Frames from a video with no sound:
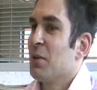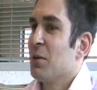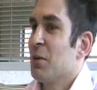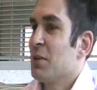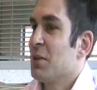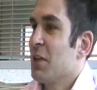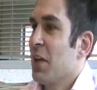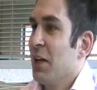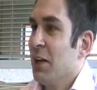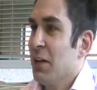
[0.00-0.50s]
do
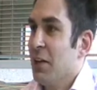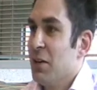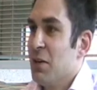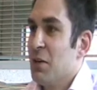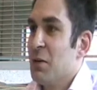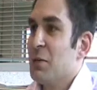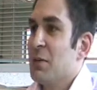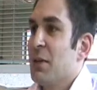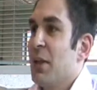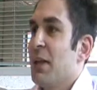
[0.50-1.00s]
a daily
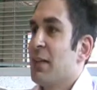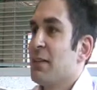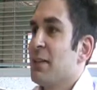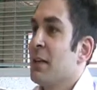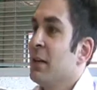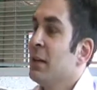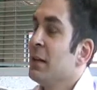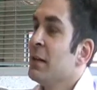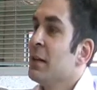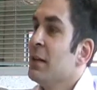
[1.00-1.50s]

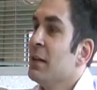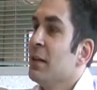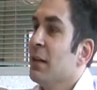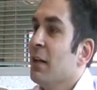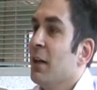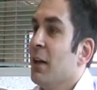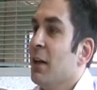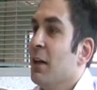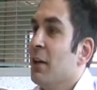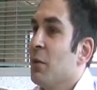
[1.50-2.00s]
newsletter
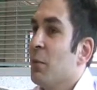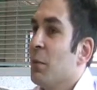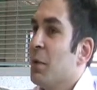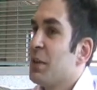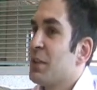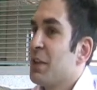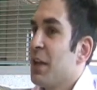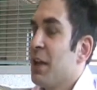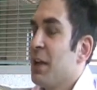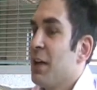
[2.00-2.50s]
that we
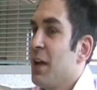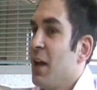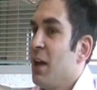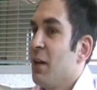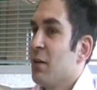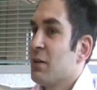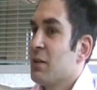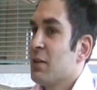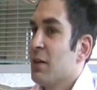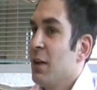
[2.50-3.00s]
send
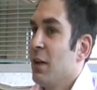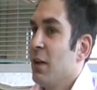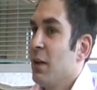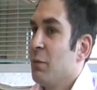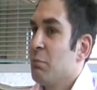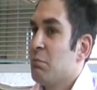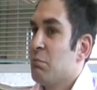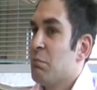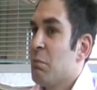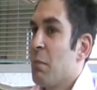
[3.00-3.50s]
out
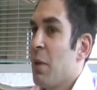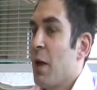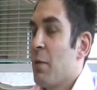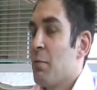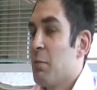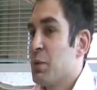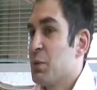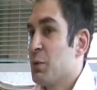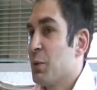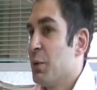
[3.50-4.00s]

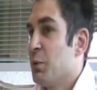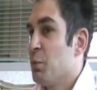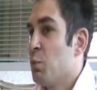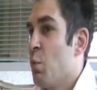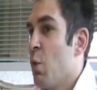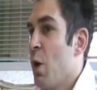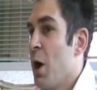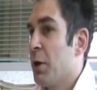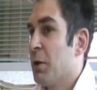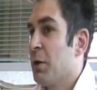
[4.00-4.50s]

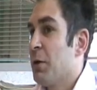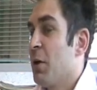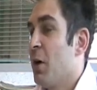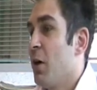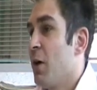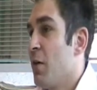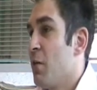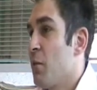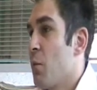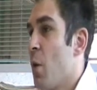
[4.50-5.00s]
between 1 and
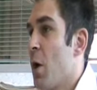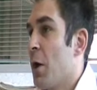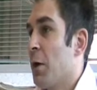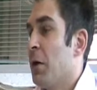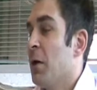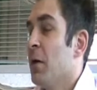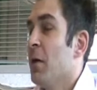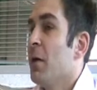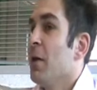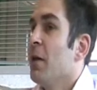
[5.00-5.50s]
1:30
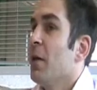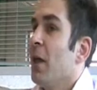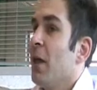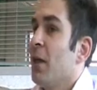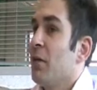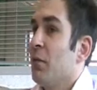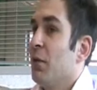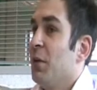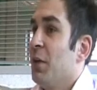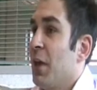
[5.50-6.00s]

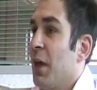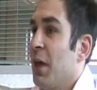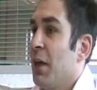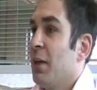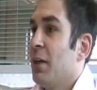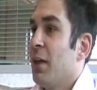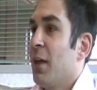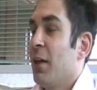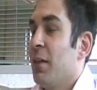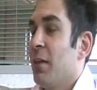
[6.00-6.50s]
every
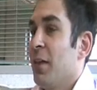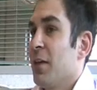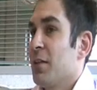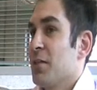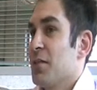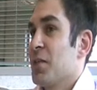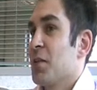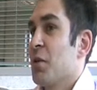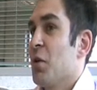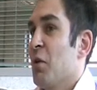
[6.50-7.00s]
day, and
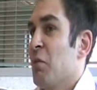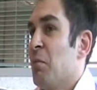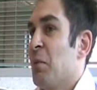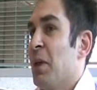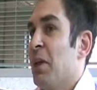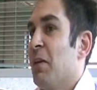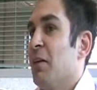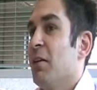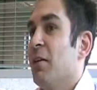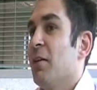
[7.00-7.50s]
that's got to
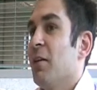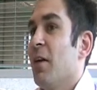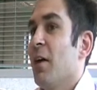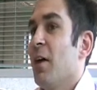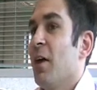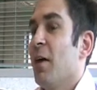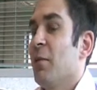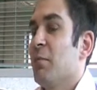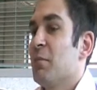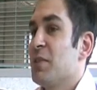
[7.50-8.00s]
be
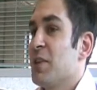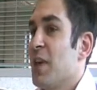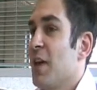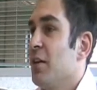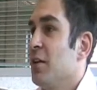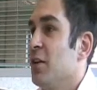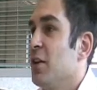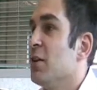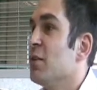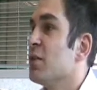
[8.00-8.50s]

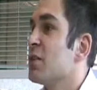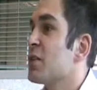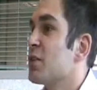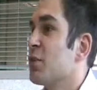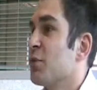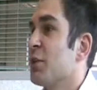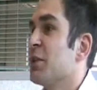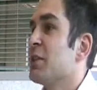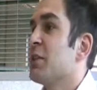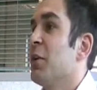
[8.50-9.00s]
10 news
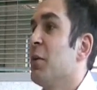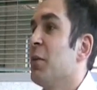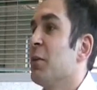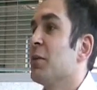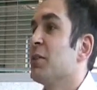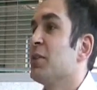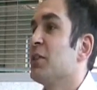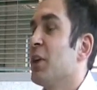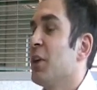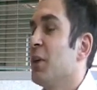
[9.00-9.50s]
stories
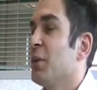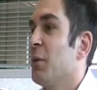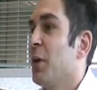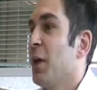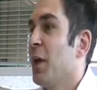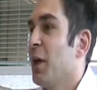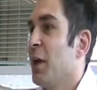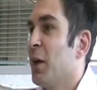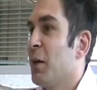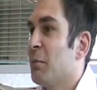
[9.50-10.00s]
long. So
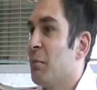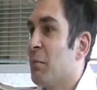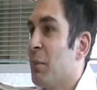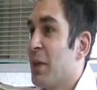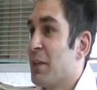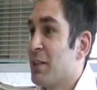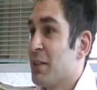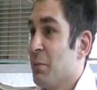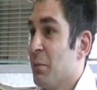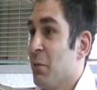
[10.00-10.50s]

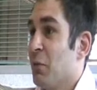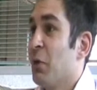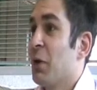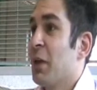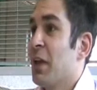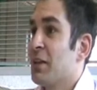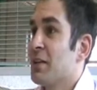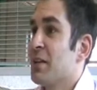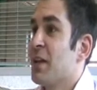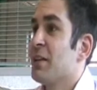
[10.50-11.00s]
basically we've got to
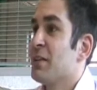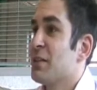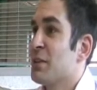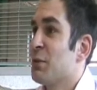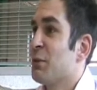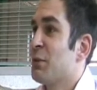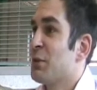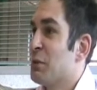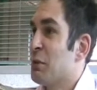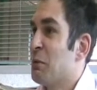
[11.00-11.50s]
get 10
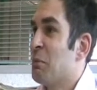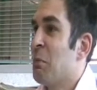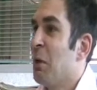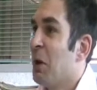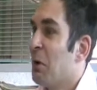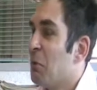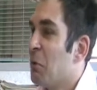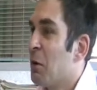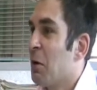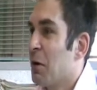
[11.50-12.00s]
stories on
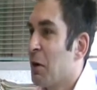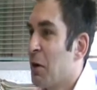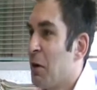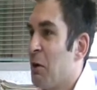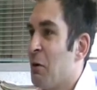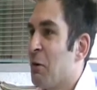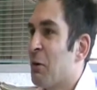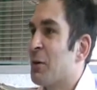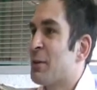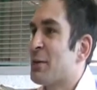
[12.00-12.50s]
by 1
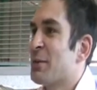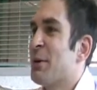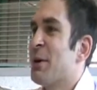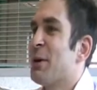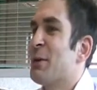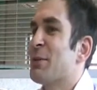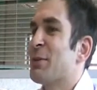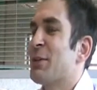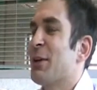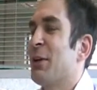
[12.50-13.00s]
o'clock as
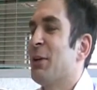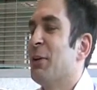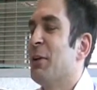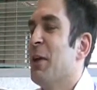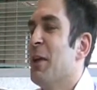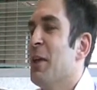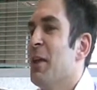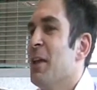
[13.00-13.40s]
well. So